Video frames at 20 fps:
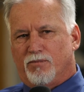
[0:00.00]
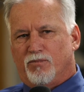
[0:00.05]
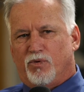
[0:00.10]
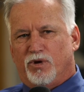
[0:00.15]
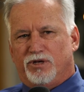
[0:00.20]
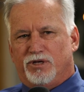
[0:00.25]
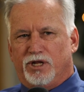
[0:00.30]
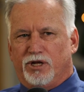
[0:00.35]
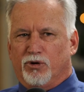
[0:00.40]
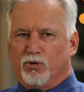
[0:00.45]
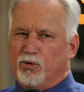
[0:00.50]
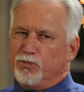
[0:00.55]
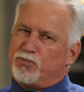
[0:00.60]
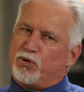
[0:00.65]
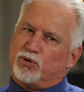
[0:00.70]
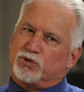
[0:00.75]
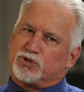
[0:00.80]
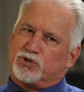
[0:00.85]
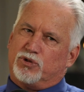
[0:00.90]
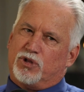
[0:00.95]
We deal with
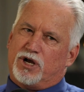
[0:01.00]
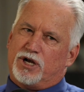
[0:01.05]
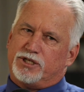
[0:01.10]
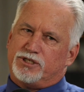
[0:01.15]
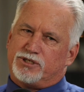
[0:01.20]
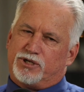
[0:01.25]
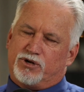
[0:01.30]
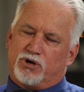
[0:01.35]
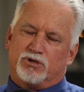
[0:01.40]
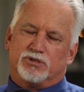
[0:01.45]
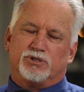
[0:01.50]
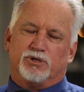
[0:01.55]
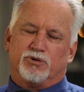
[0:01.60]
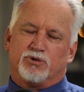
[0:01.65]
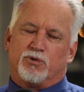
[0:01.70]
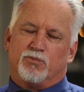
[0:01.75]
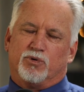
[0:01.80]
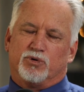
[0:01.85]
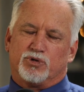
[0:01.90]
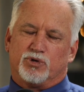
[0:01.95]
personal lines and also
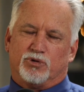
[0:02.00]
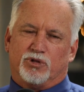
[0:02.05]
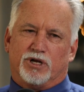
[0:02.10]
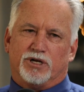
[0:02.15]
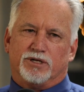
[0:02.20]
commercial